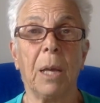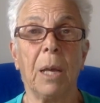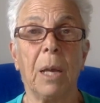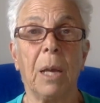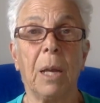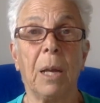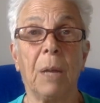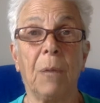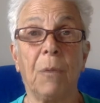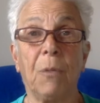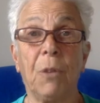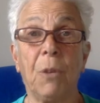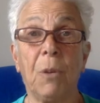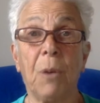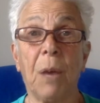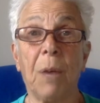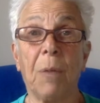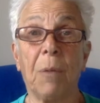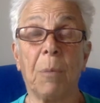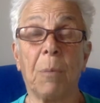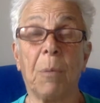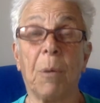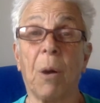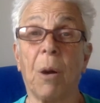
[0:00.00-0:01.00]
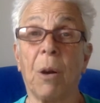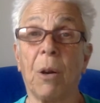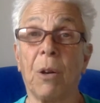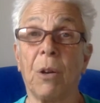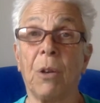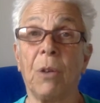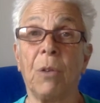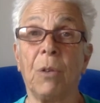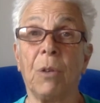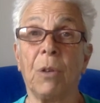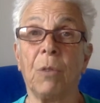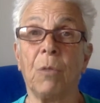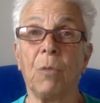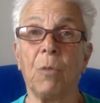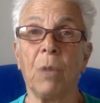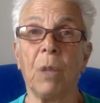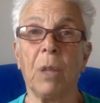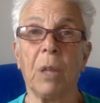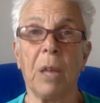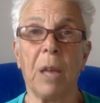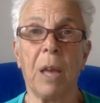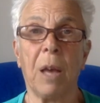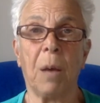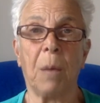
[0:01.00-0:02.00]
And if you have a partner who can
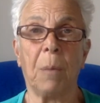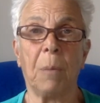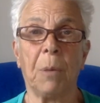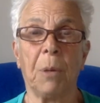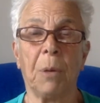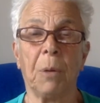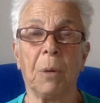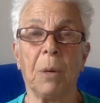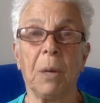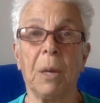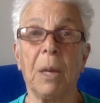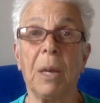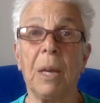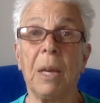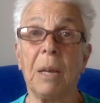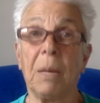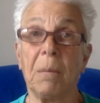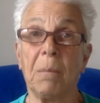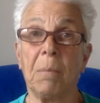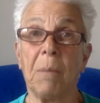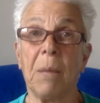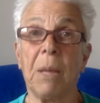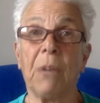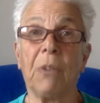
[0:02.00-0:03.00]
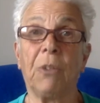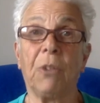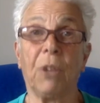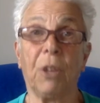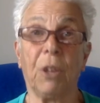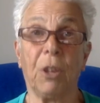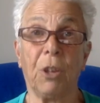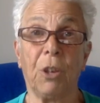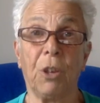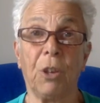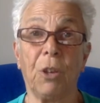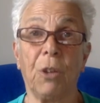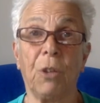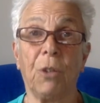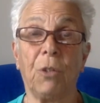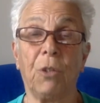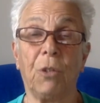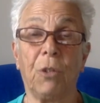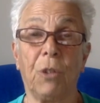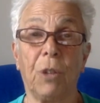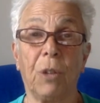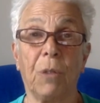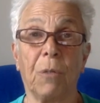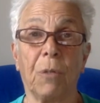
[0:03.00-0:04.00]
really help you, it makes a
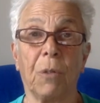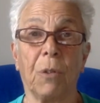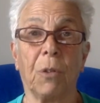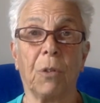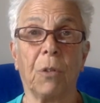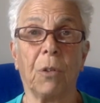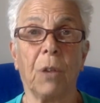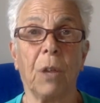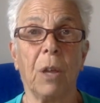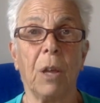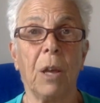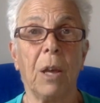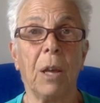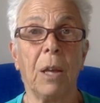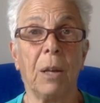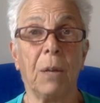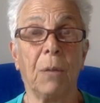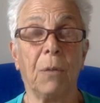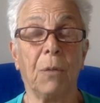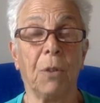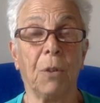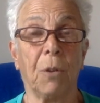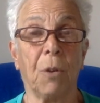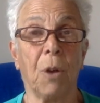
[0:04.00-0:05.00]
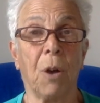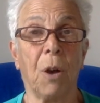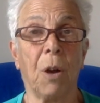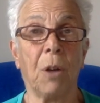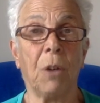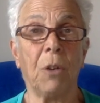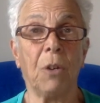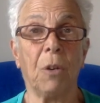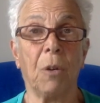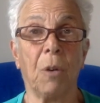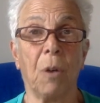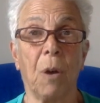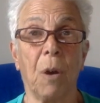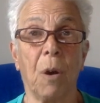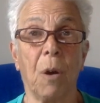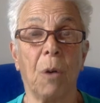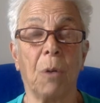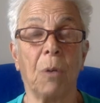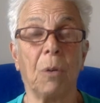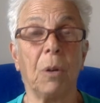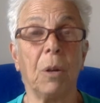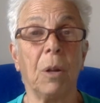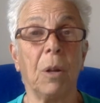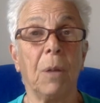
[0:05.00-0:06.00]
huge difference. And if you're on your
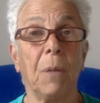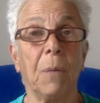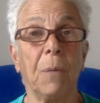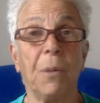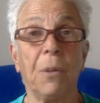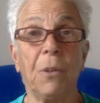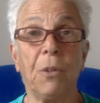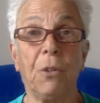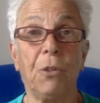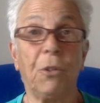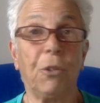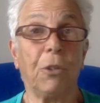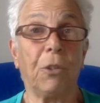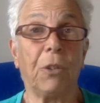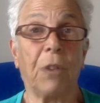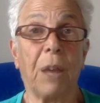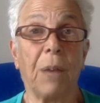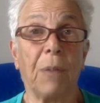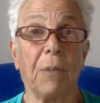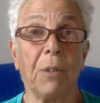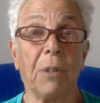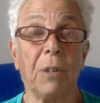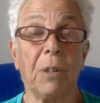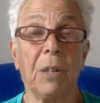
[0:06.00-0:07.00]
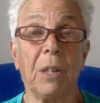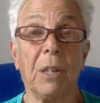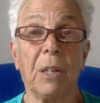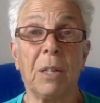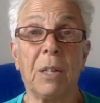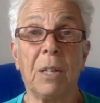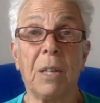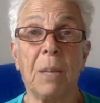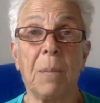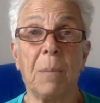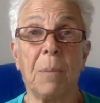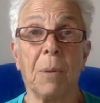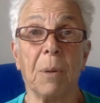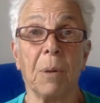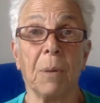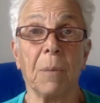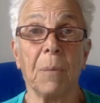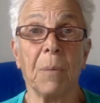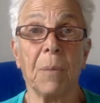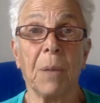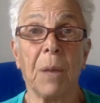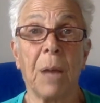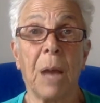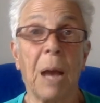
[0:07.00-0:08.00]
own, then you just have to dig deeper.
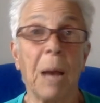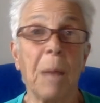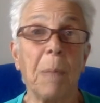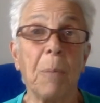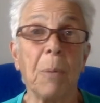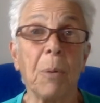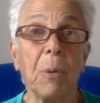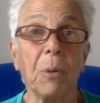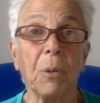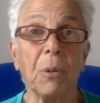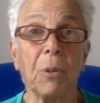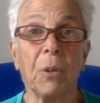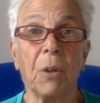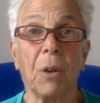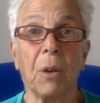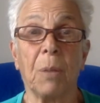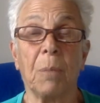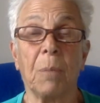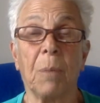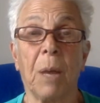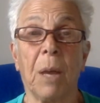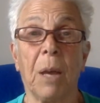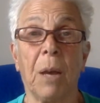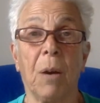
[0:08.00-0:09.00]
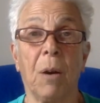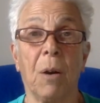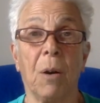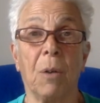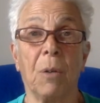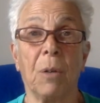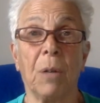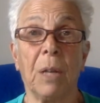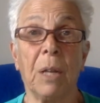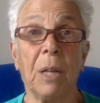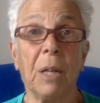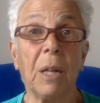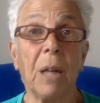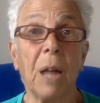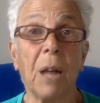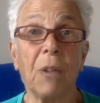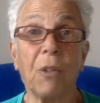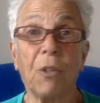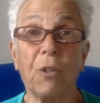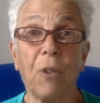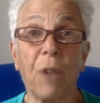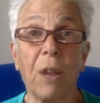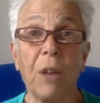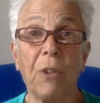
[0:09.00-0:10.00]
I birthed on my own in a
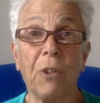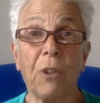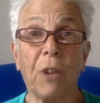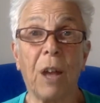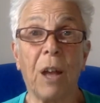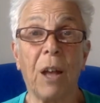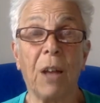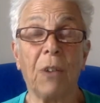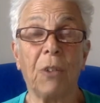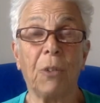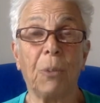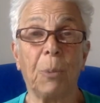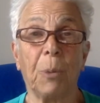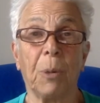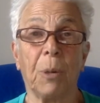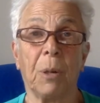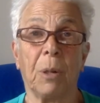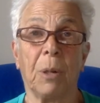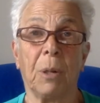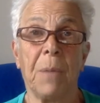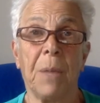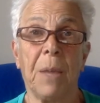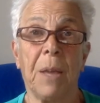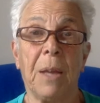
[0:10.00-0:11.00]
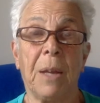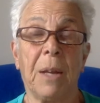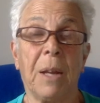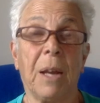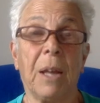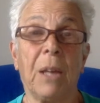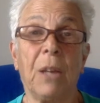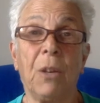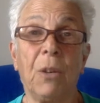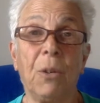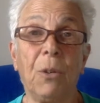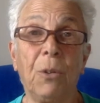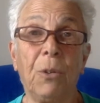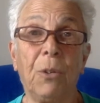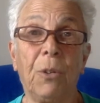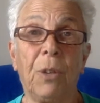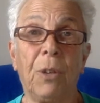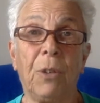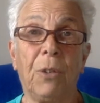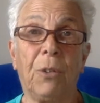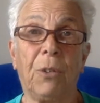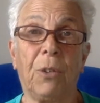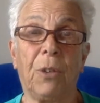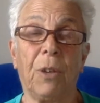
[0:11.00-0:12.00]
strange hospital, and I used
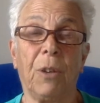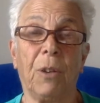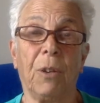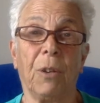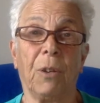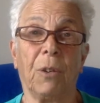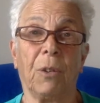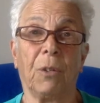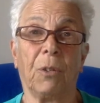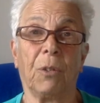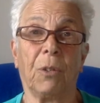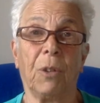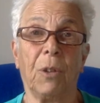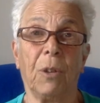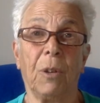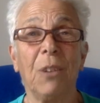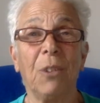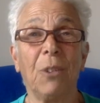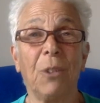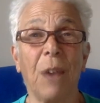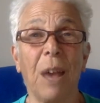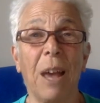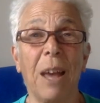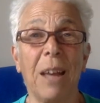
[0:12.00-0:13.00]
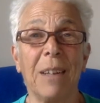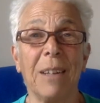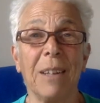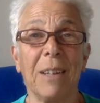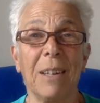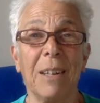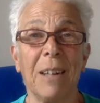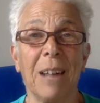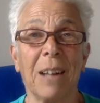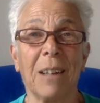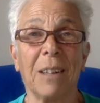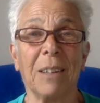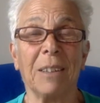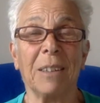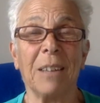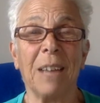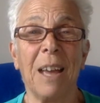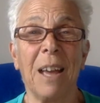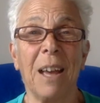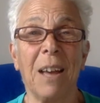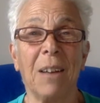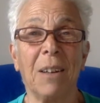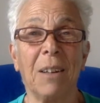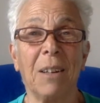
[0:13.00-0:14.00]
these skills. So I had to knuckle
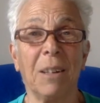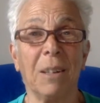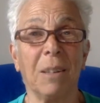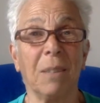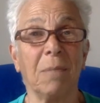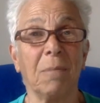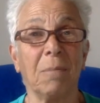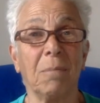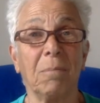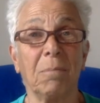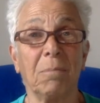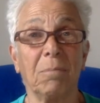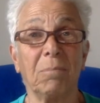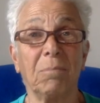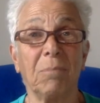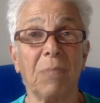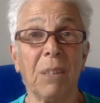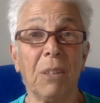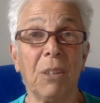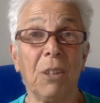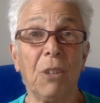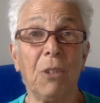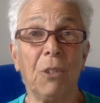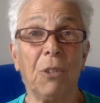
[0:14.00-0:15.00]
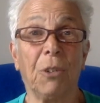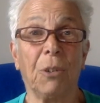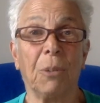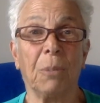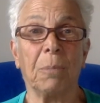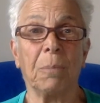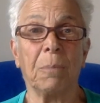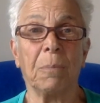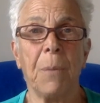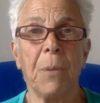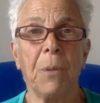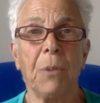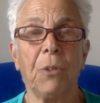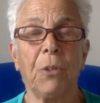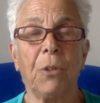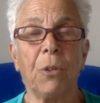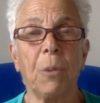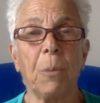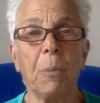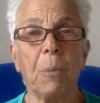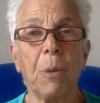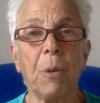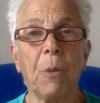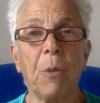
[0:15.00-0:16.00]
down and use them. So in
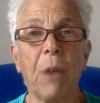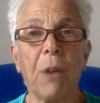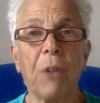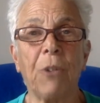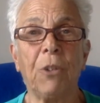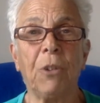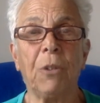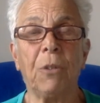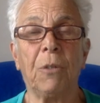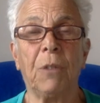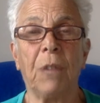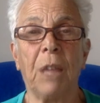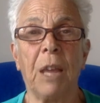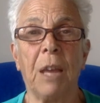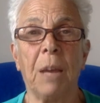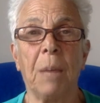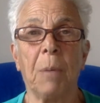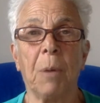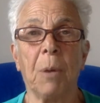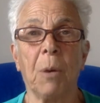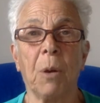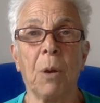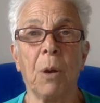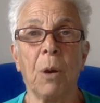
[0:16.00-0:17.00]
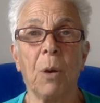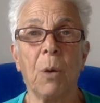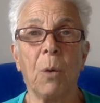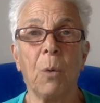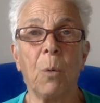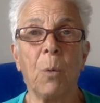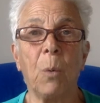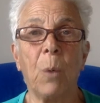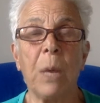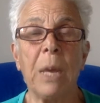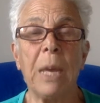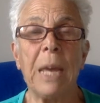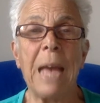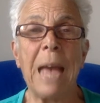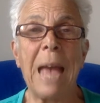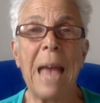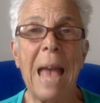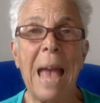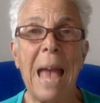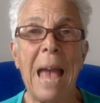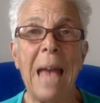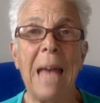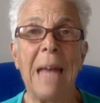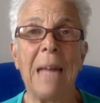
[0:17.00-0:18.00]
the progression of labor, we
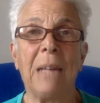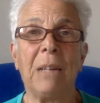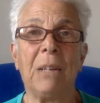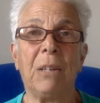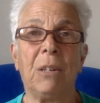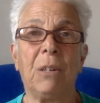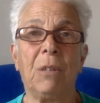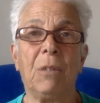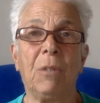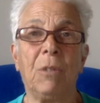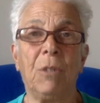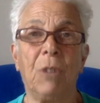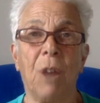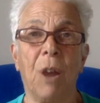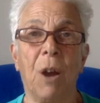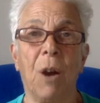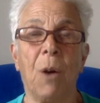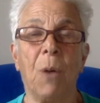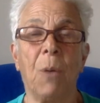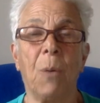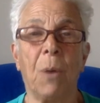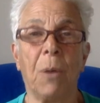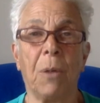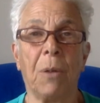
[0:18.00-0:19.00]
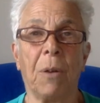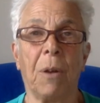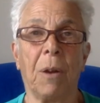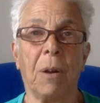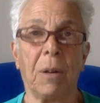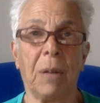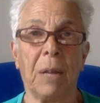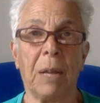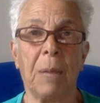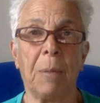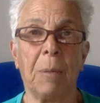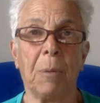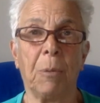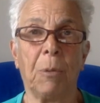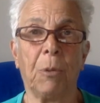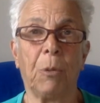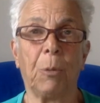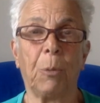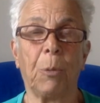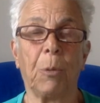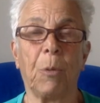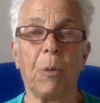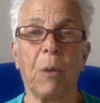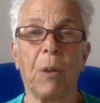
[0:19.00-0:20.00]
had to know whether our labor was
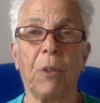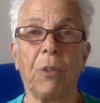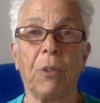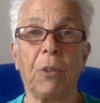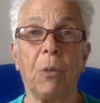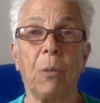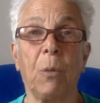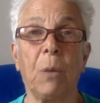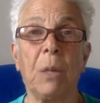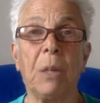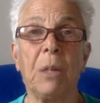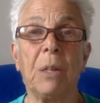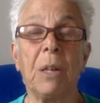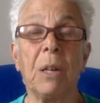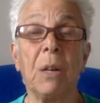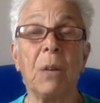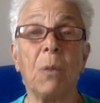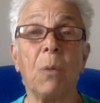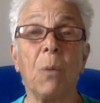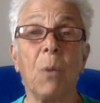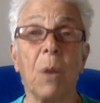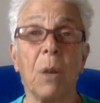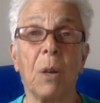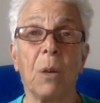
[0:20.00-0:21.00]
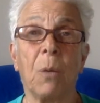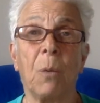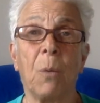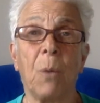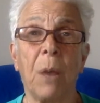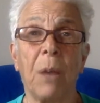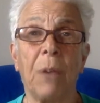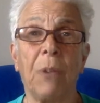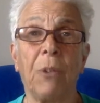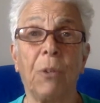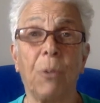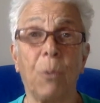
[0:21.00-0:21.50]
progressing. We didn't want to waste